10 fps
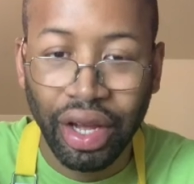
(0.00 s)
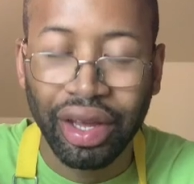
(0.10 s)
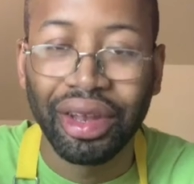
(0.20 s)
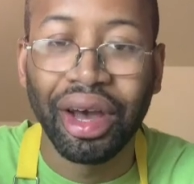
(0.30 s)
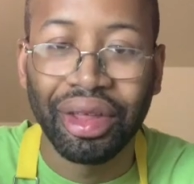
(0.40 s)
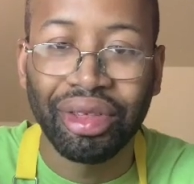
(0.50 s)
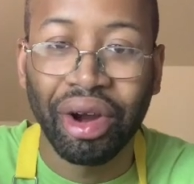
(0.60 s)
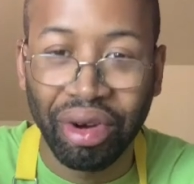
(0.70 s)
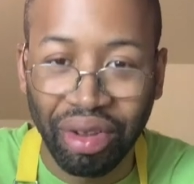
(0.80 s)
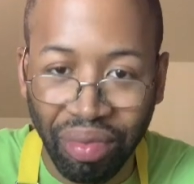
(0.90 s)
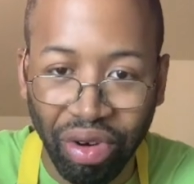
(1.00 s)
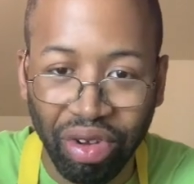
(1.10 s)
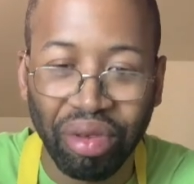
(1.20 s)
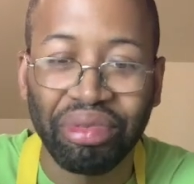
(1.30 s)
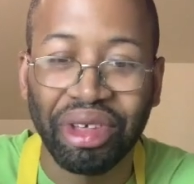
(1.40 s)
a nice hearty bowl
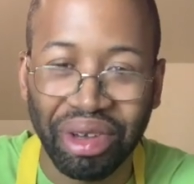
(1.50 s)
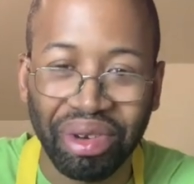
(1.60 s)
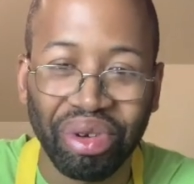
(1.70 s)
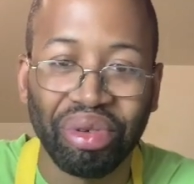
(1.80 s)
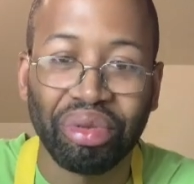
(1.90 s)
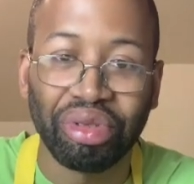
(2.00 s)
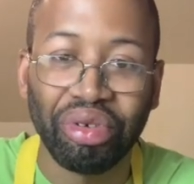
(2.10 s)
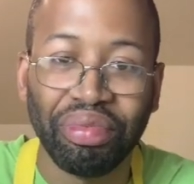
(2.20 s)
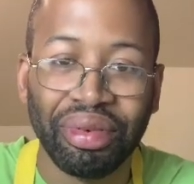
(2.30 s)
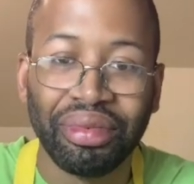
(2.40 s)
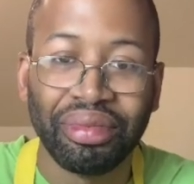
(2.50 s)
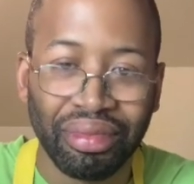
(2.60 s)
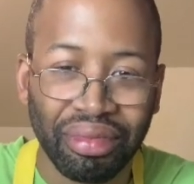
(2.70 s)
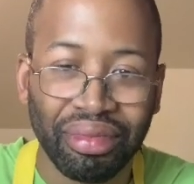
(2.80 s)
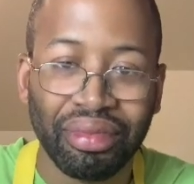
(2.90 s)
of chicken noodle soup?
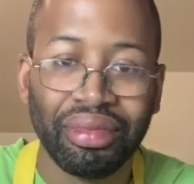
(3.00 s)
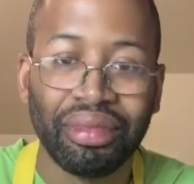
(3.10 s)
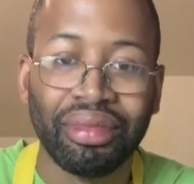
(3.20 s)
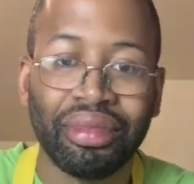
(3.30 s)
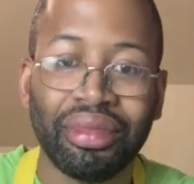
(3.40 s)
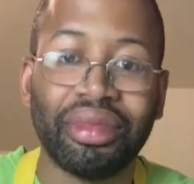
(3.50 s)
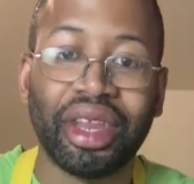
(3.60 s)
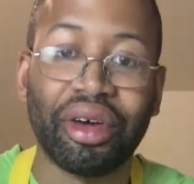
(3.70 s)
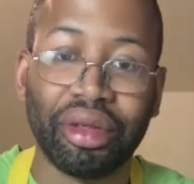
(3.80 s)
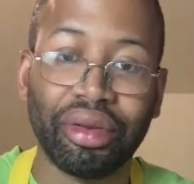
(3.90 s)
Now then.